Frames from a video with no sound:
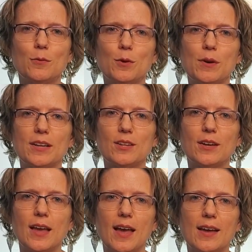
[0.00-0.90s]
we'll want to
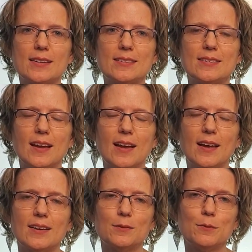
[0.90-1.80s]
look at
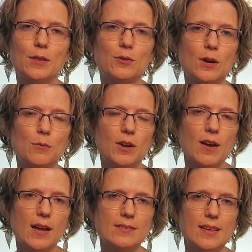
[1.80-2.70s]
whether or not we are
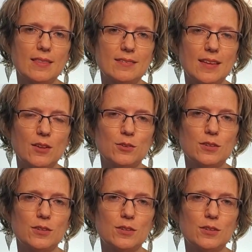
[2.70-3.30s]
asking the seller